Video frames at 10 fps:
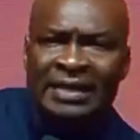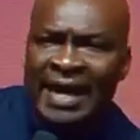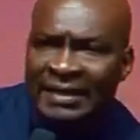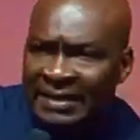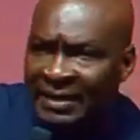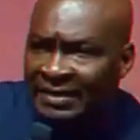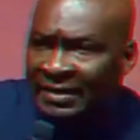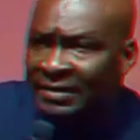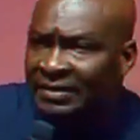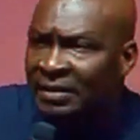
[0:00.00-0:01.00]

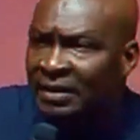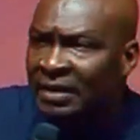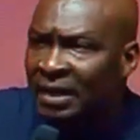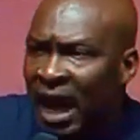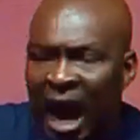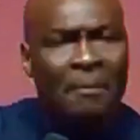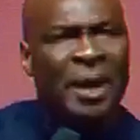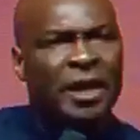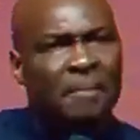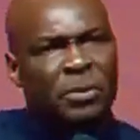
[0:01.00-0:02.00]
excesses? How
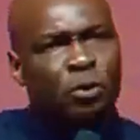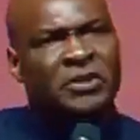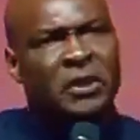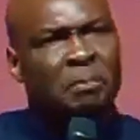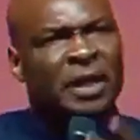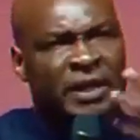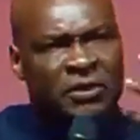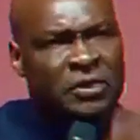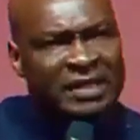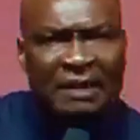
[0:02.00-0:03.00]
many music
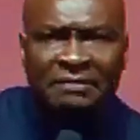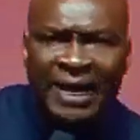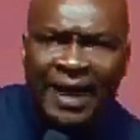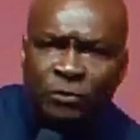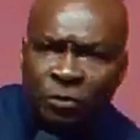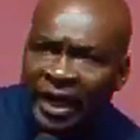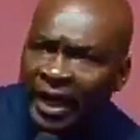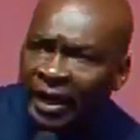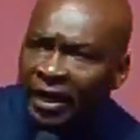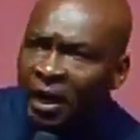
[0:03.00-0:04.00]
ministries have died
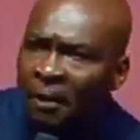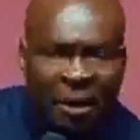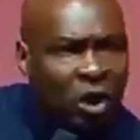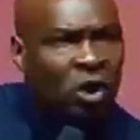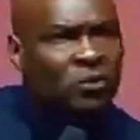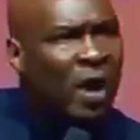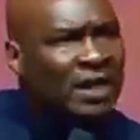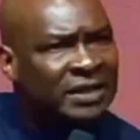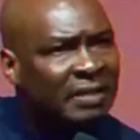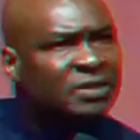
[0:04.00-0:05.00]
today because we are
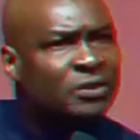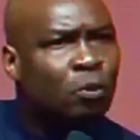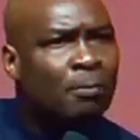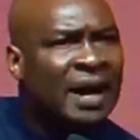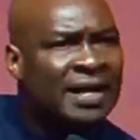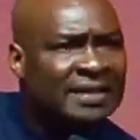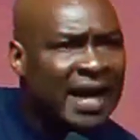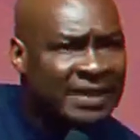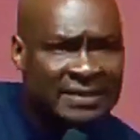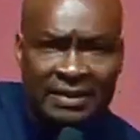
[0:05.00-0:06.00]
attempting to manage
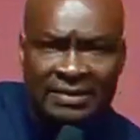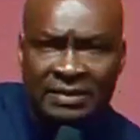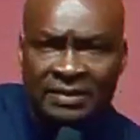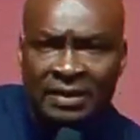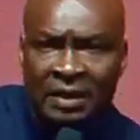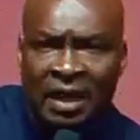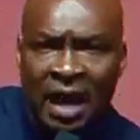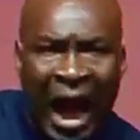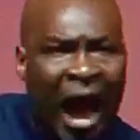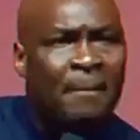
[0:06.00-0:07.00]
excesses?
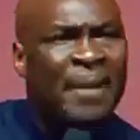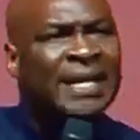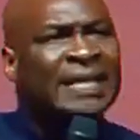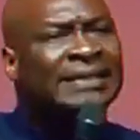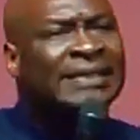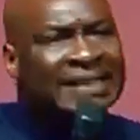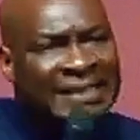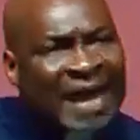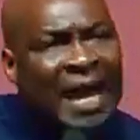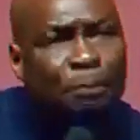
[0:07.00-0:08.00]
How many
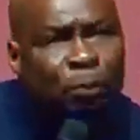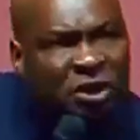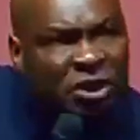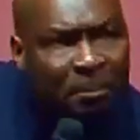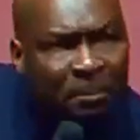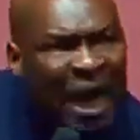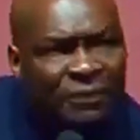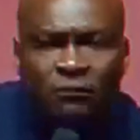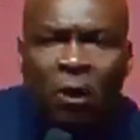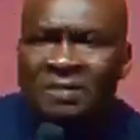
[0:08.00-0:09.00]
discipleship
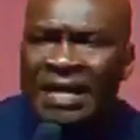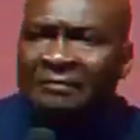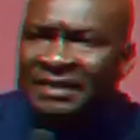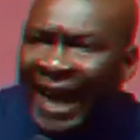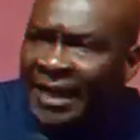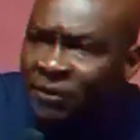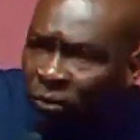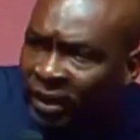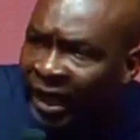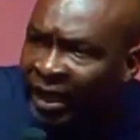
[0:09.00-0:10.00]
platforms have died
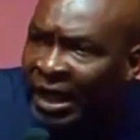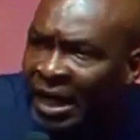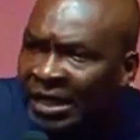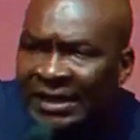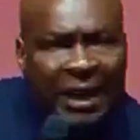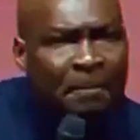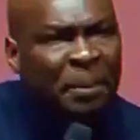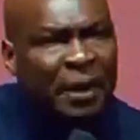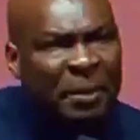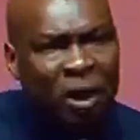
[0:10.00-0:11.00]
today
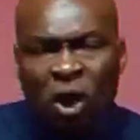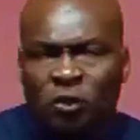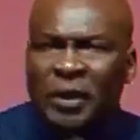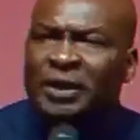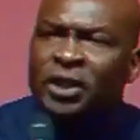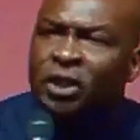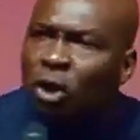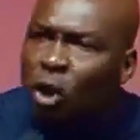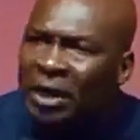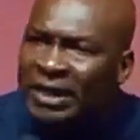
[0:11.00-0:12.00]
simply because we did
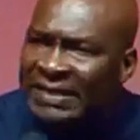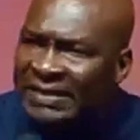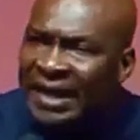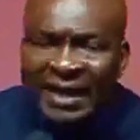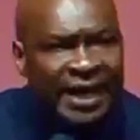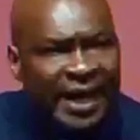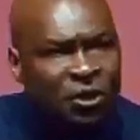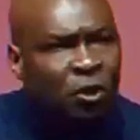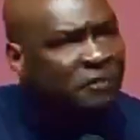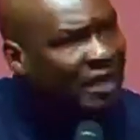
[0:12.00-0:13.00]
not understand the
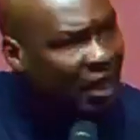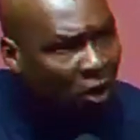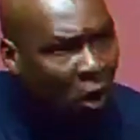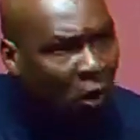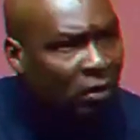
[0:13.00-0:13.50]
nature of their call?